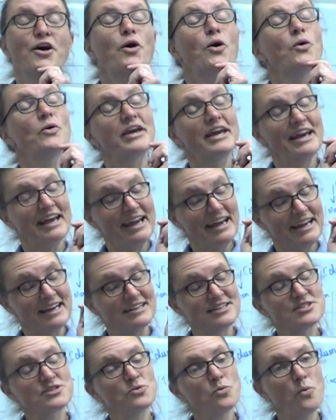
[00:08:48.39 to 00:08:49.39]
Okay,
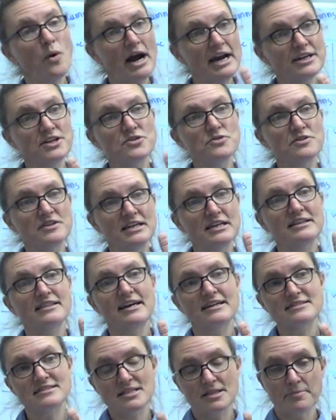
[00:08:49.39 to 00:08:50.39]
so why do you think
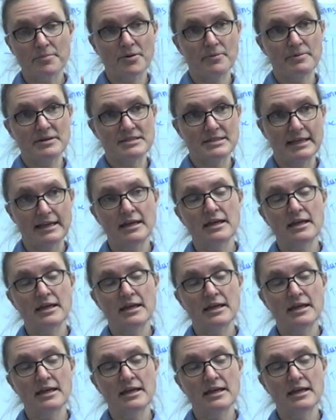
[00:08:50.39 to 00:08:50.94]
that's the purpose?